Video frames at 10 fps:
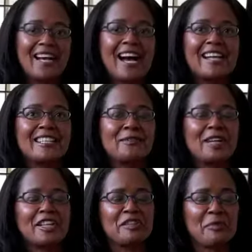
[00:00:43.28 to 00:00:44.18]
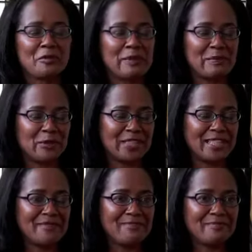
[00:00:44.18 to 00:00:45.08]
I did what I think most people
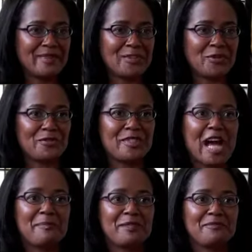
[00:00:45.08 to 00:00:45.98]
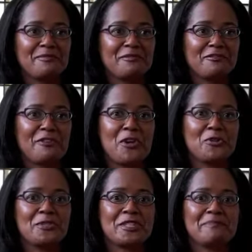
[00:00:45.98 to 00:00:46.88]
did. I sort of stopped,
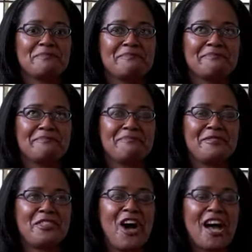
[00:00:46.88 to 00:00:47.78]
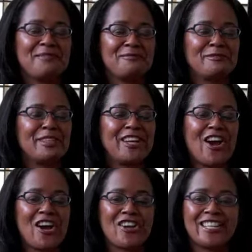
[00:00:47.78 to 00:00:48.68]
froze, thought really
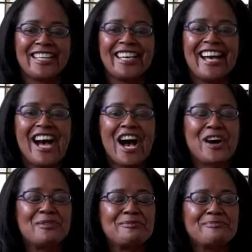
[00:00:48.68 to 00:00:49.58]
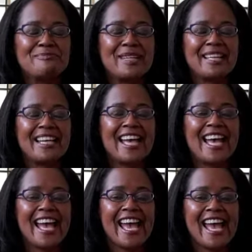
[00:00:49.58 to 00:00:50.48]
hard,
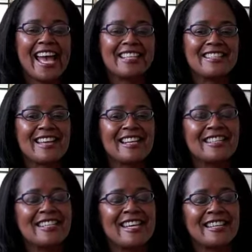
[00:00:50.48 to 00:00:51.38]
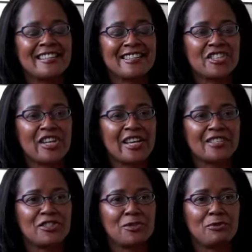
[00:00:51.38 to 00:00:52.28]
and decided to take it as a
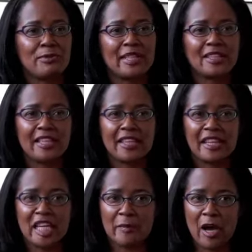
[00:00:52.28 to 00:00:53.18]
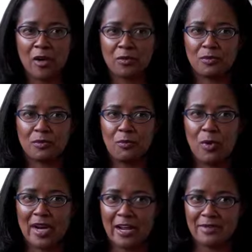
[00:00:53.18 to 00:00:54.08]
chance to really think about
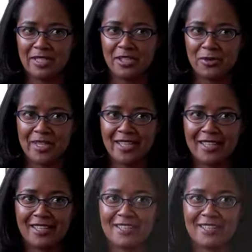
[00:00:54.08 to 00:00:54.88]
what I was doing.